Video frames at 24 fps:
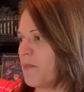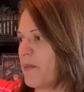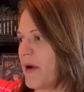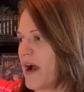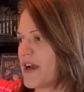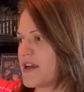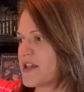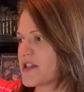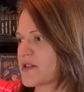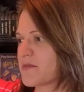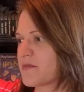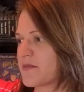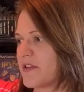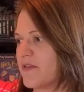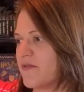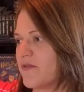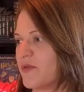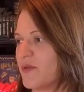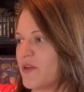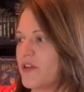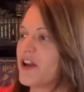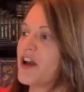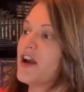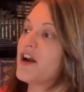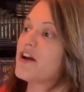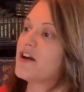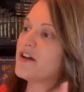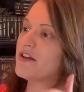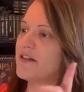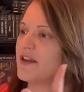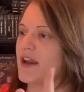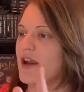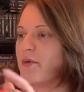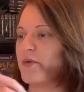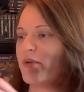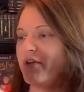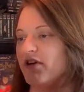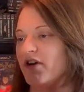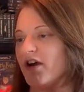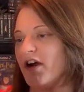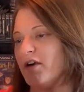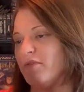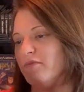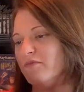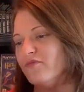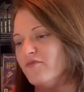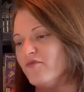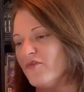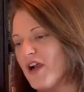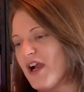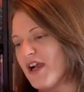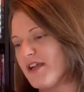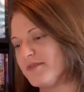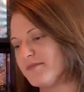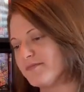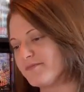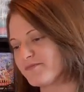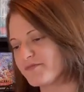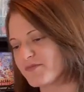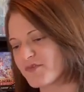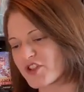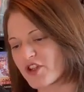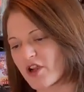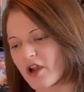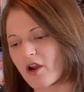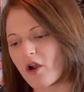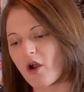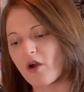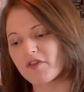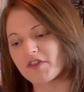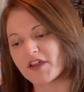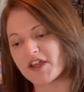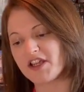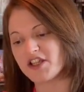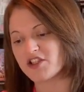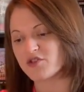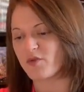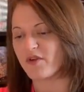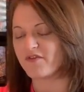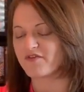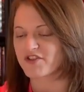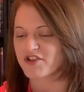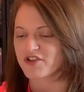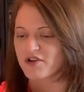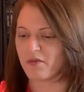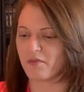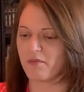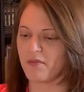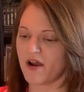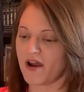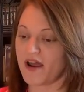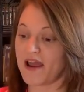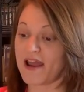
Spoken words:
on, buy something for it. There we go. Right, so I got these with some